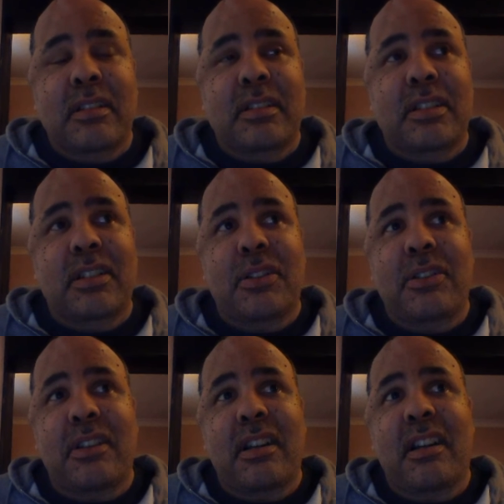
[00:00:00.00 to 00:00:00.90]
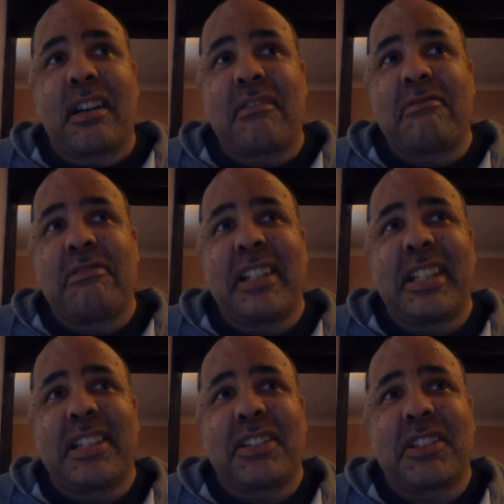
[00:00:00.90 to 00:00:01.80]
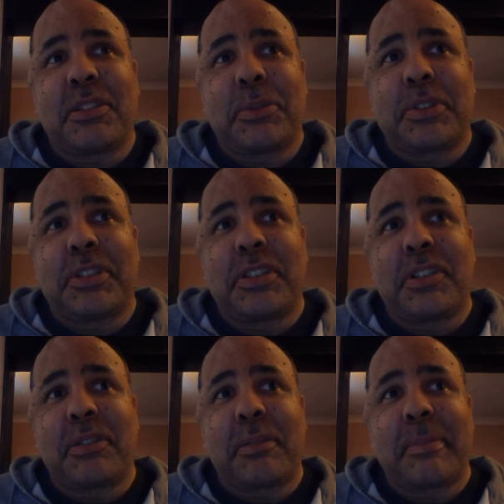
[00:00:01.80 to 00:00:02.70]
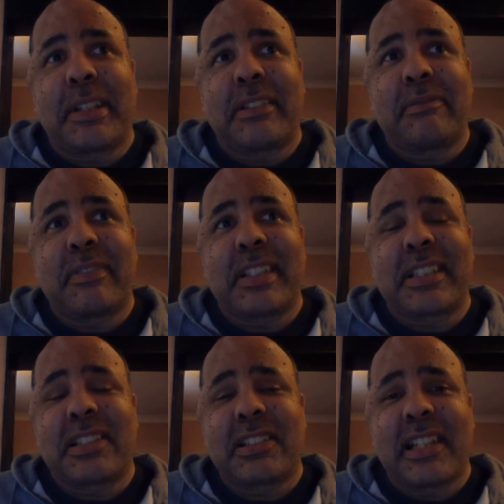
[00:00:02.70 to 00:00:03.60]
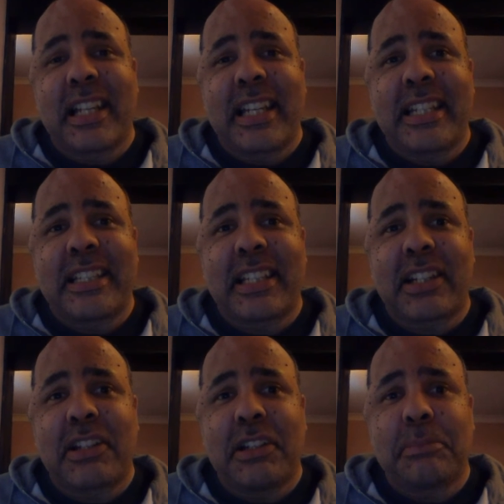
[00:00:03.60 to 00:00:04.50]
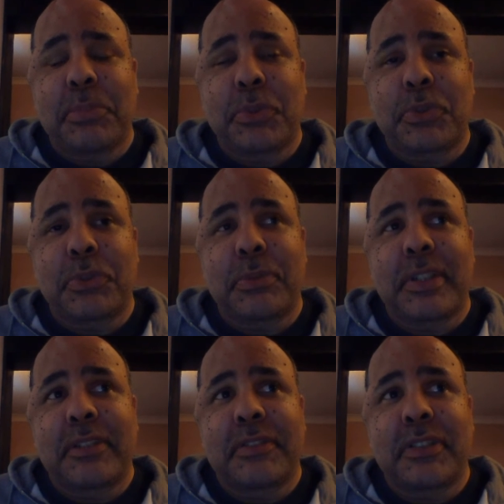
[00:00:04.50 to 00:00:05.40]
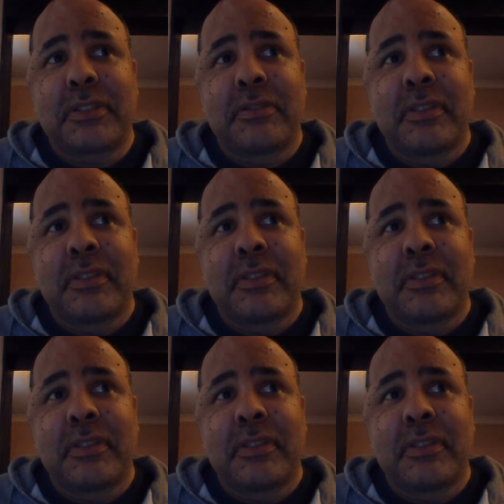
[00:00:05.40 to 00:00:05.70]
So I really don't know what to do. I mean, it's just like eating cardboard or whatever.